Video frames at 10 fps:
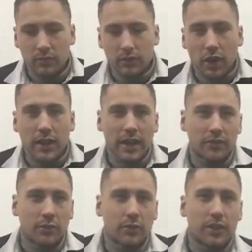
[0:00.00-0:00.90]
don't let it
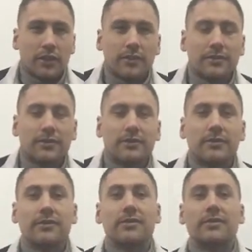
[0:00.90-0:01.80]
rule you,
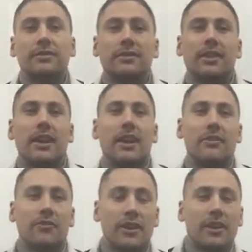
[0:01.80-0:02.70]

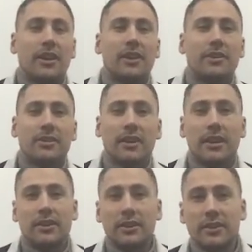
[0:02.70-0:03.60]
and realise
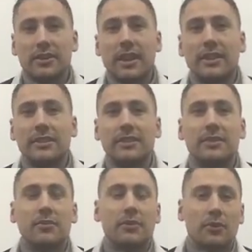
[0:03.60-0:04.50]
and understand
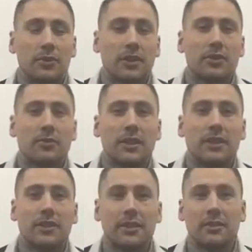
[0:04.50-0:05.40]
before social
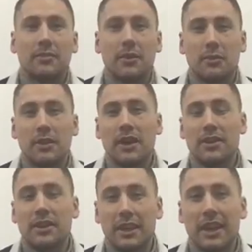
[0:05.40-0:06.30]
media people
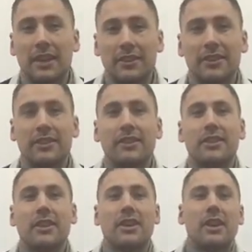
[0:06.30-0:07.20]
actually had
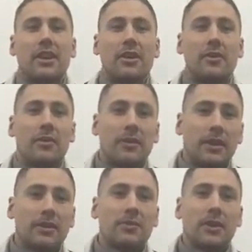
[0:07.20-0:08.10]

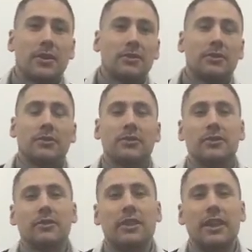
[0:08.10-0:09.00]
interpersonal
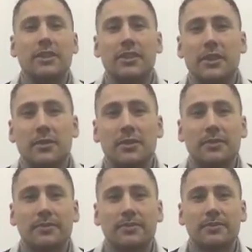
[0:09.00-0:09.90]
relationships.
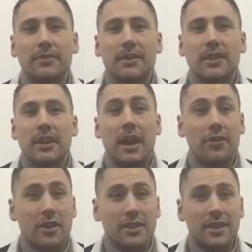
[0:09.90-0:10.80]
Have
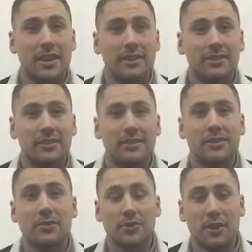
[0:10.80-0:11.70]
a great day,
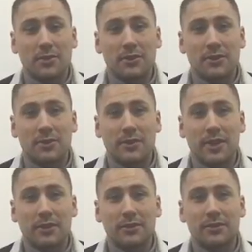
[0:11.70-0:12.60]
subscribe to my YouTube
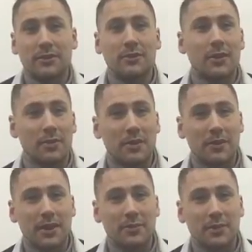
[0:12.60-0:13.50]
channel, follow me on
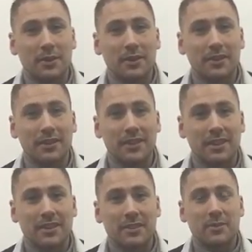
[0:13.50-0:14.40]
Facebook,
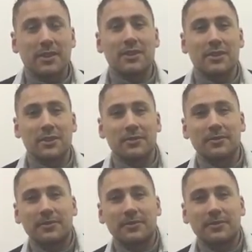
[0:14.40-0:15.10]
speak to you soon.